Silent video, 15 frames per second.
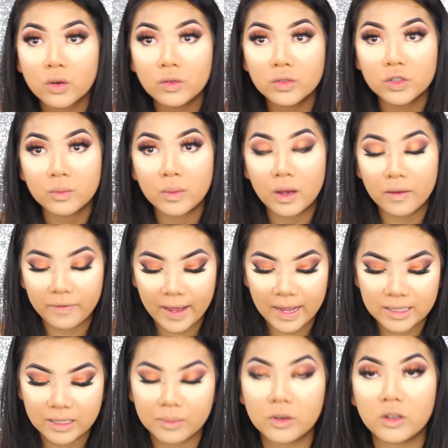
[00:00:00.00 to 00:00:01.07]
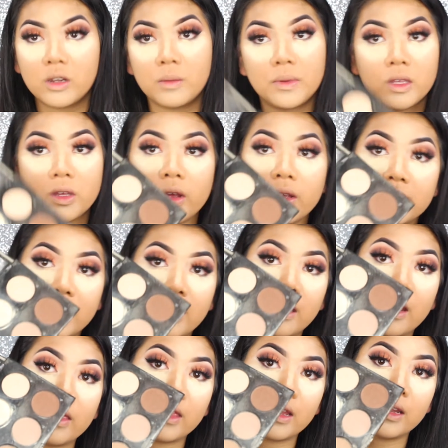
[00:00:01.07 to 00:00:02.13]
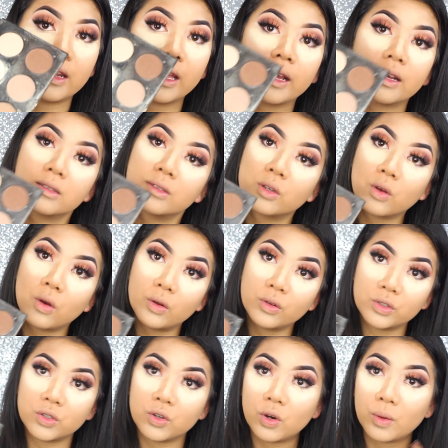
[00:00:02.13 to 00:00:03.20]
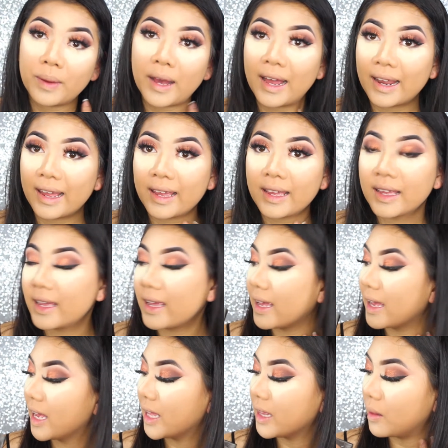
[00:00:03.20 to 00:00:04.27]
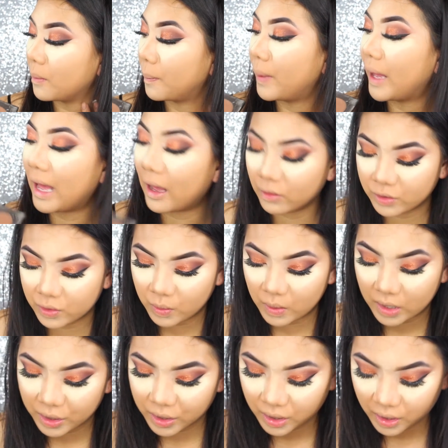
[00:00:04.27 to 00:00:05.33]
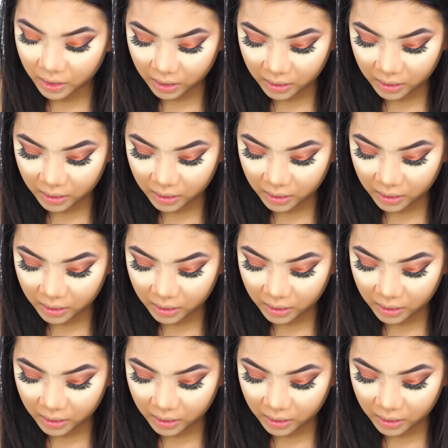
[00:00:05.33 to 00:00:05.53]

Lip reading: contour my face, I'm going to be using the NYX contour palette, the powder one.